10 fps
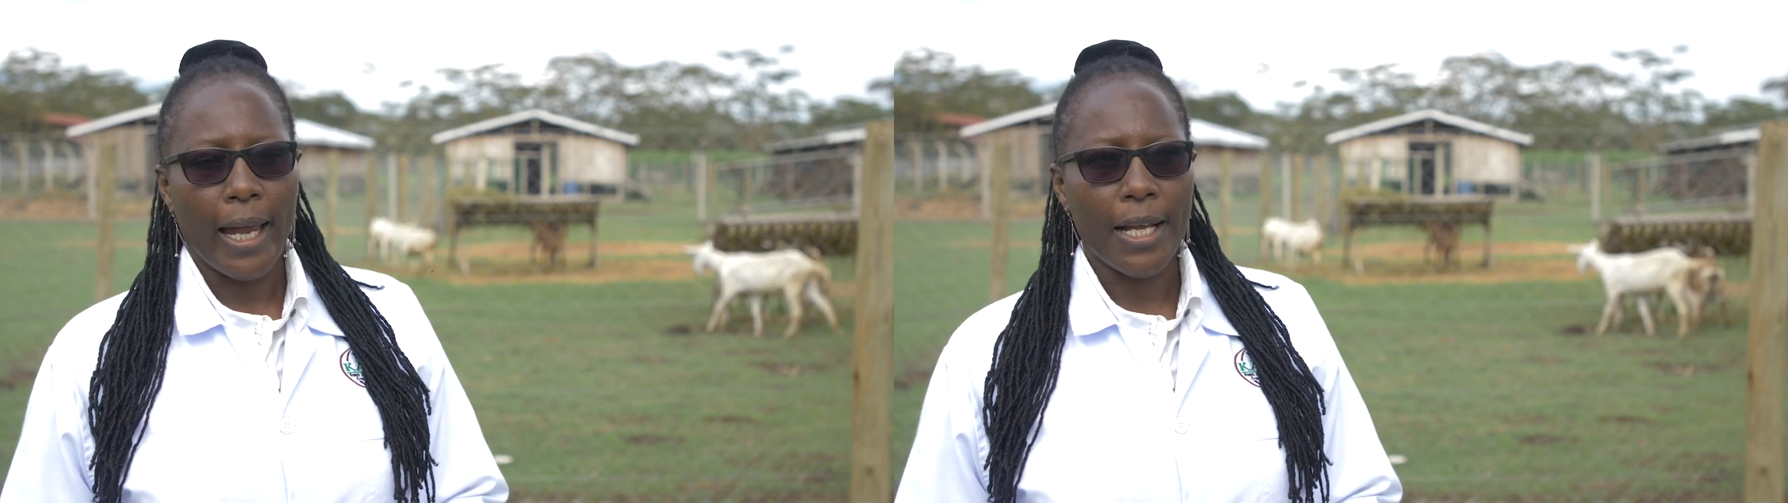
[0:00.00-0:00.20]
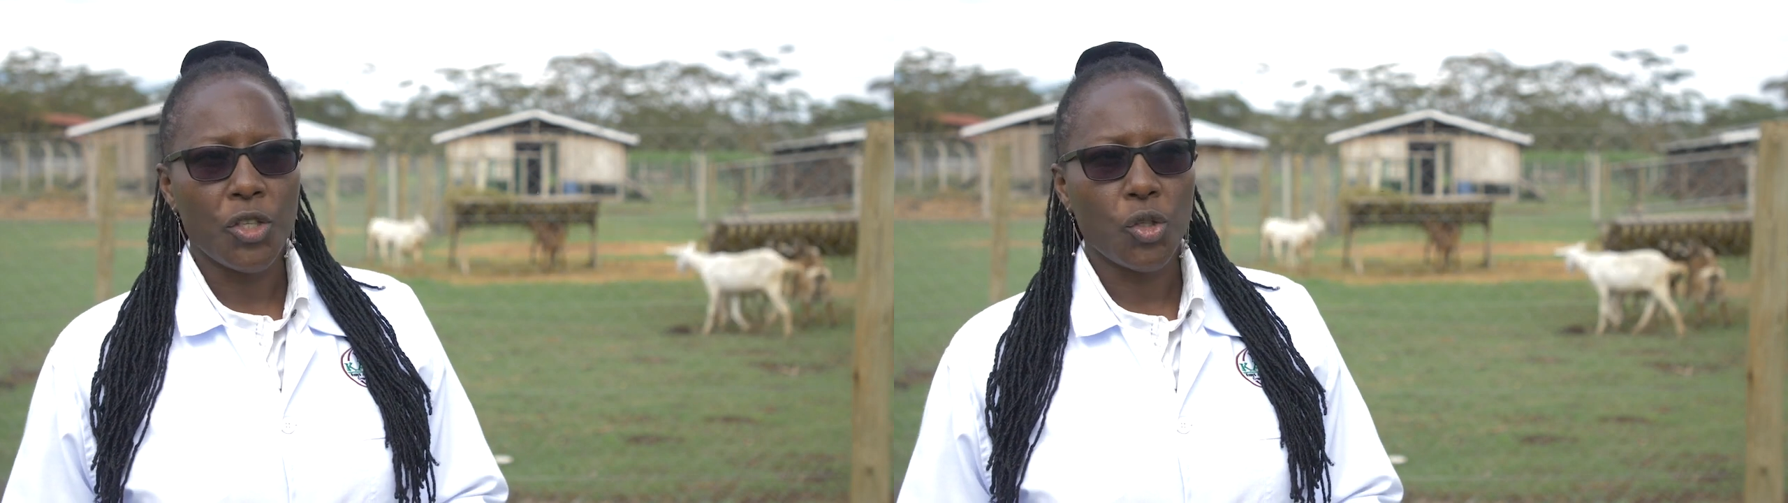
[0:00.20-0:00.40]

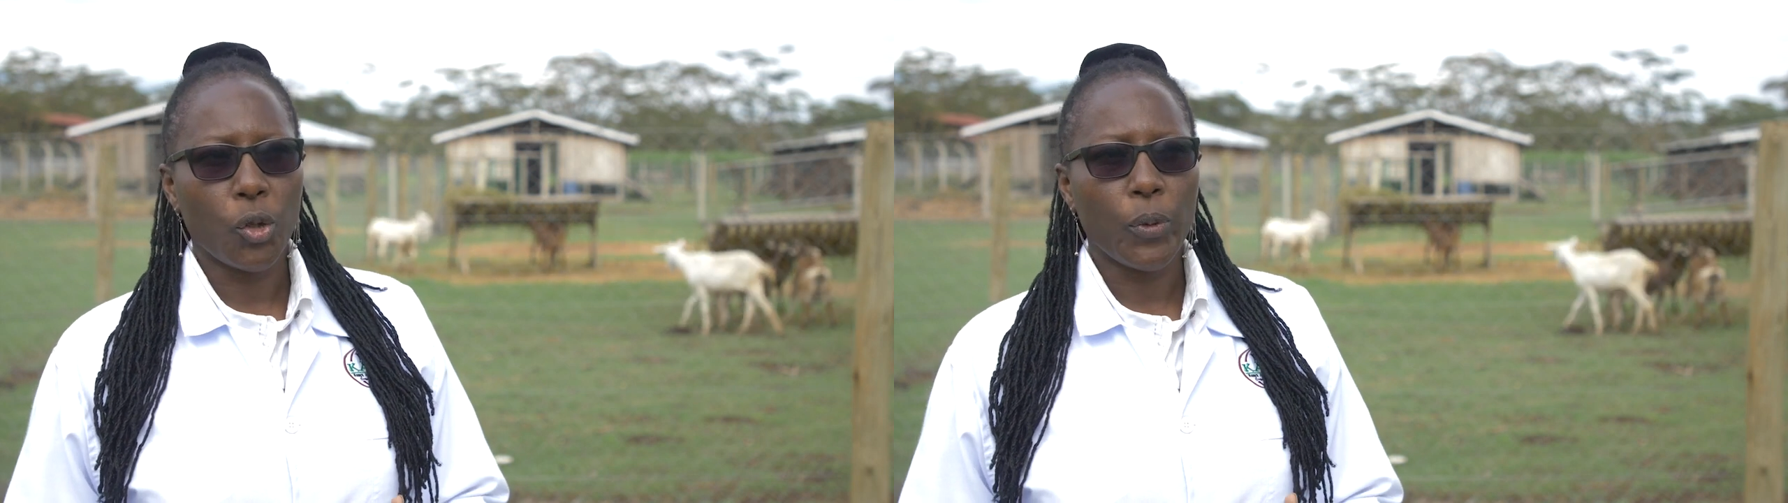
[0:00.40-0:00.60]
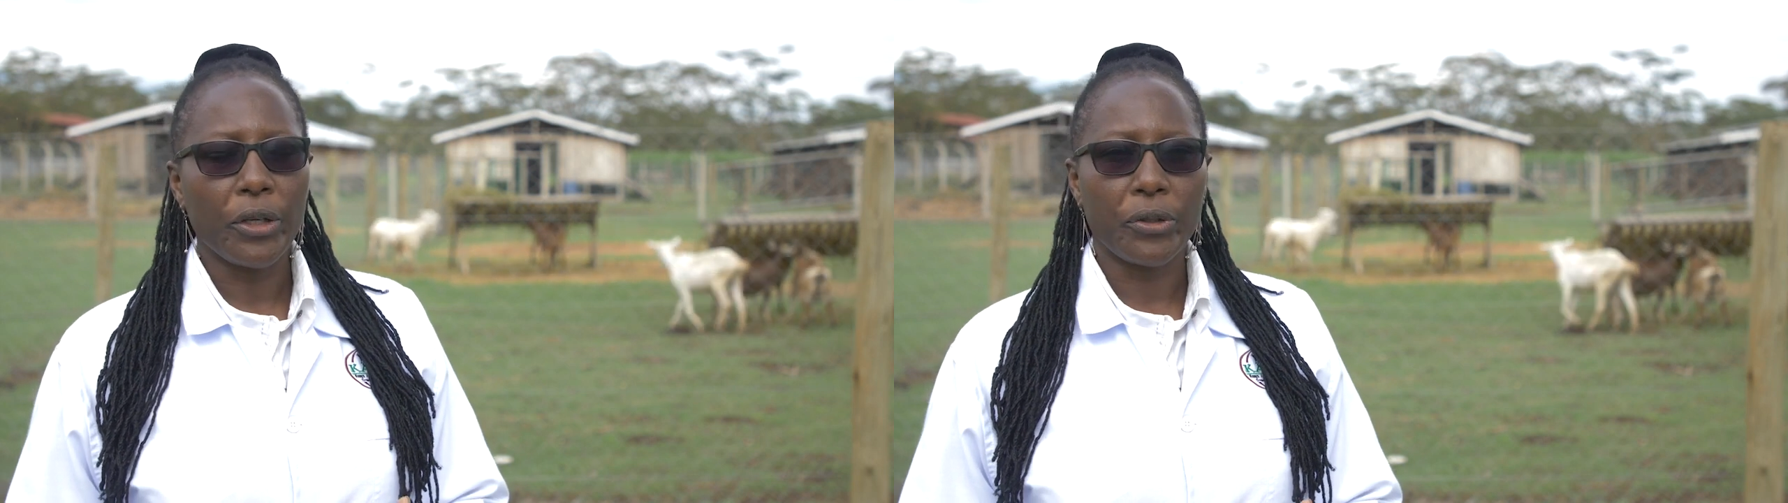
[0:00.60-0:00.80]
And
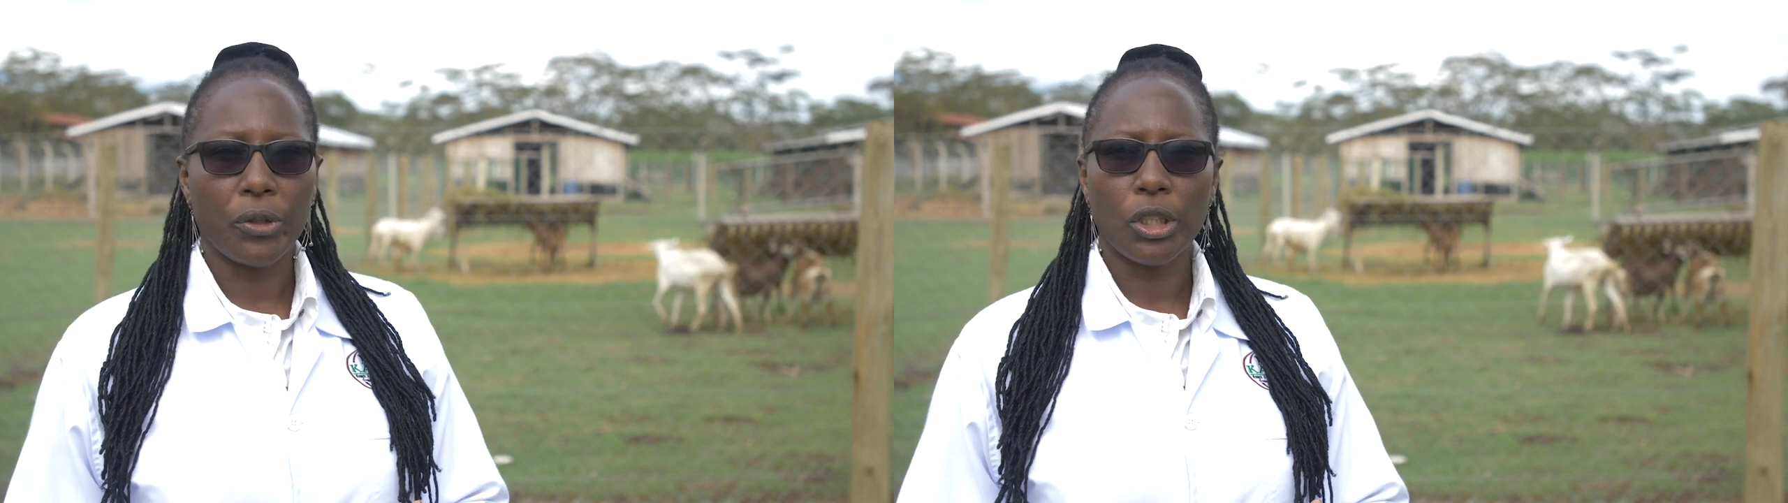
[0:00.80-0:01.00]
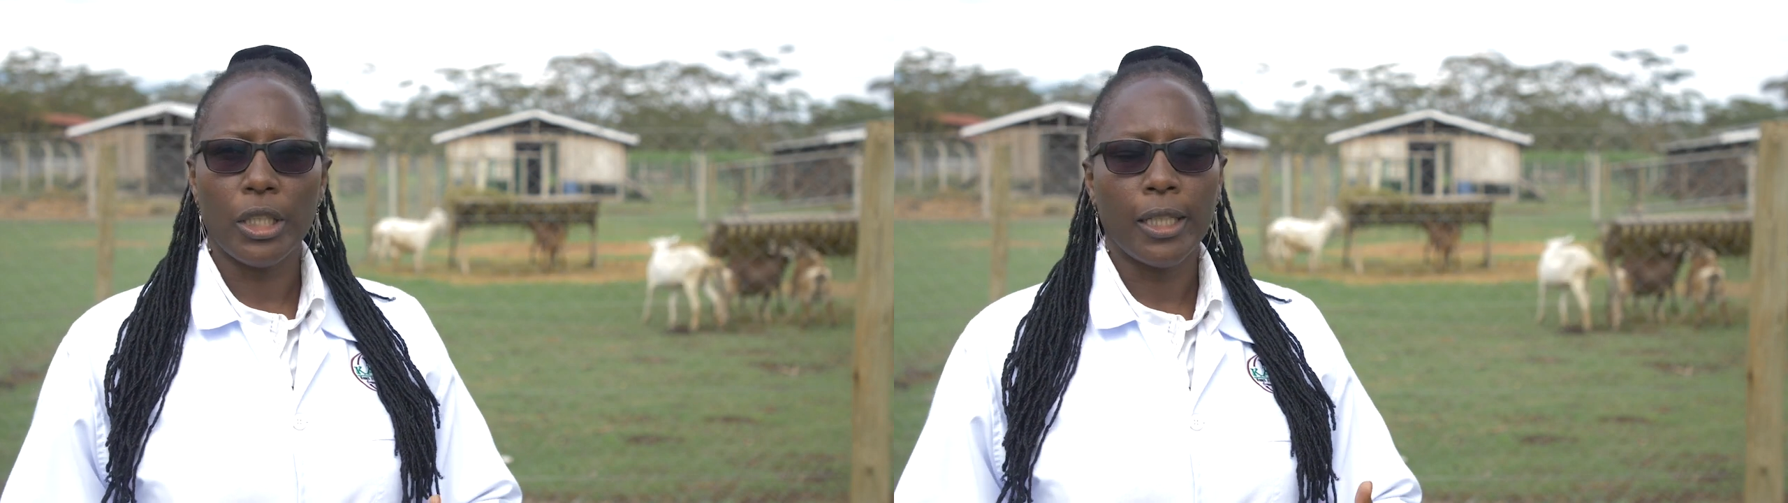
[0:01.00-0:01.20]
so we
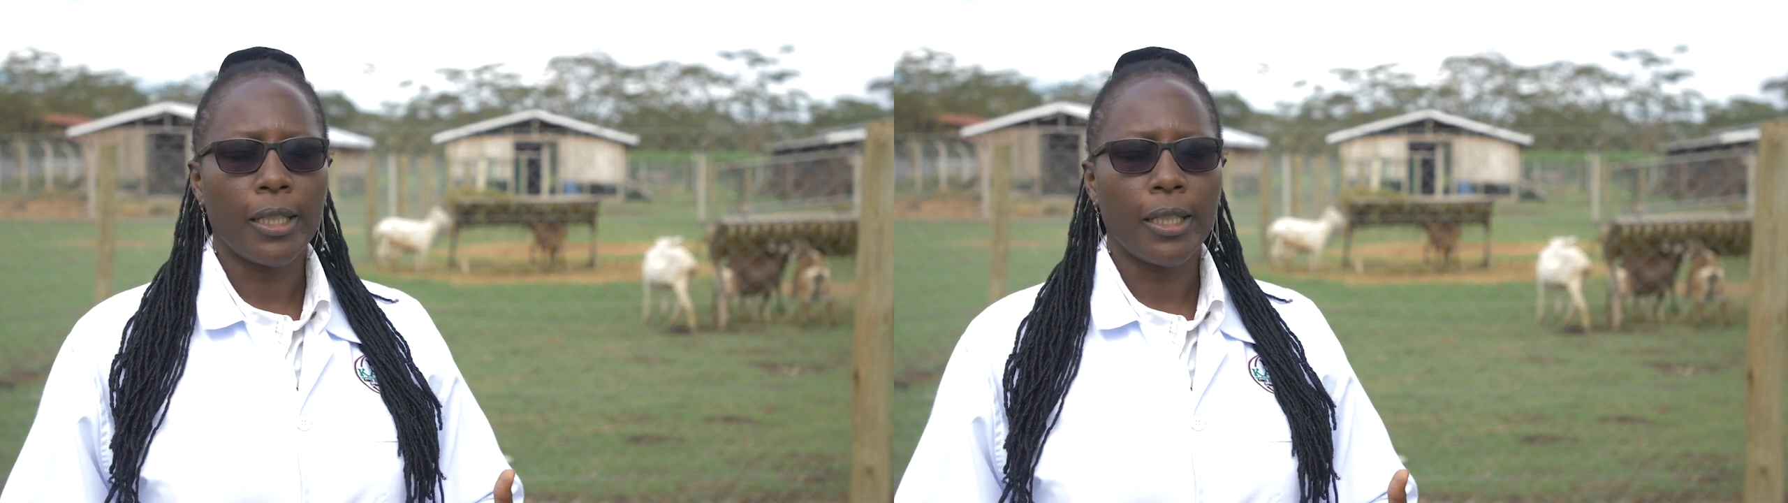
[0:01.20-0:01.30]
wrote